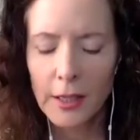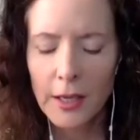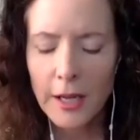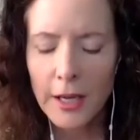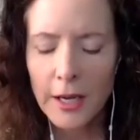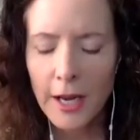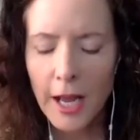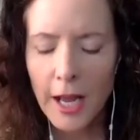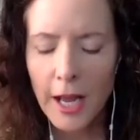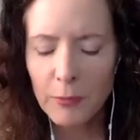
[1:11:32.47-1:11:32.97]

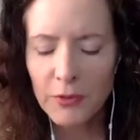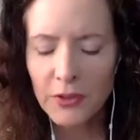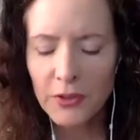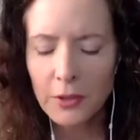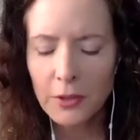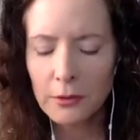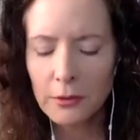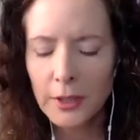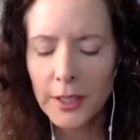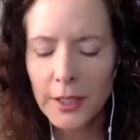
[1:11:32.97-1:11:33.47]
an
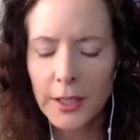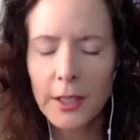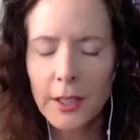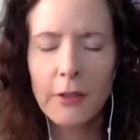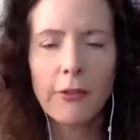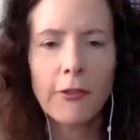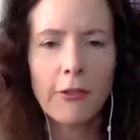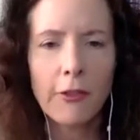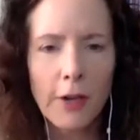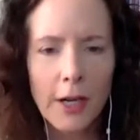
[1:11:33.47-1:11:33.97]
absolutely
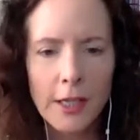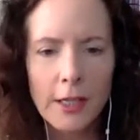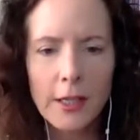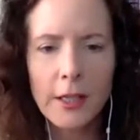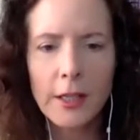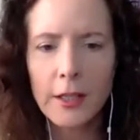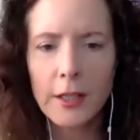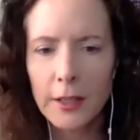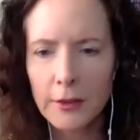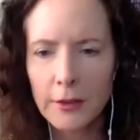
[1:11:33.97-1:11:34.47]

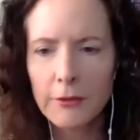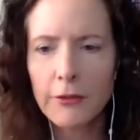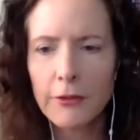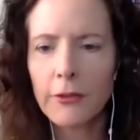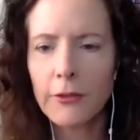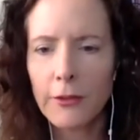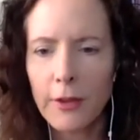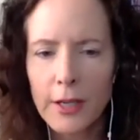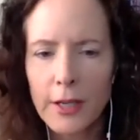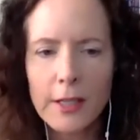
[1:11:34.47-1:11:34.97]
frightening
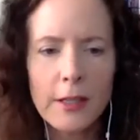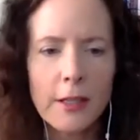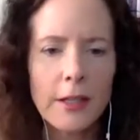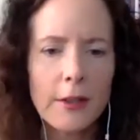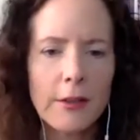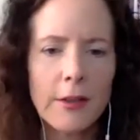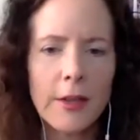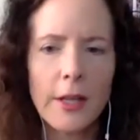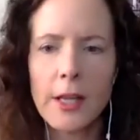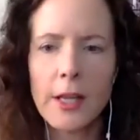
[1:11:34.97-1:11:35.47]

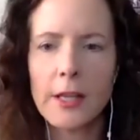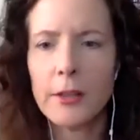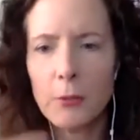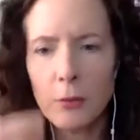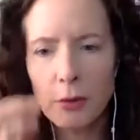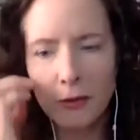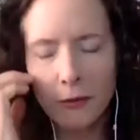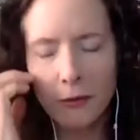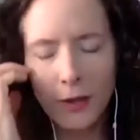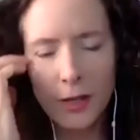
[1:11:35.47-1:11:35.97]
thing that
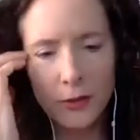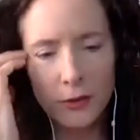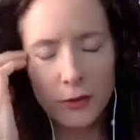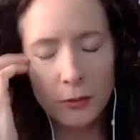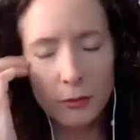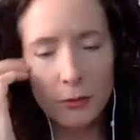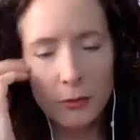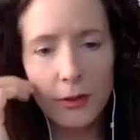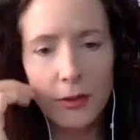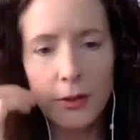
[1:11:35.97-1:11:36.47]
we're faced
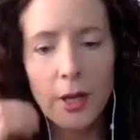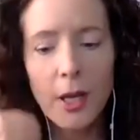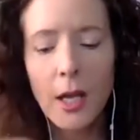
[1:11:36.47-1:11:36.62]
with.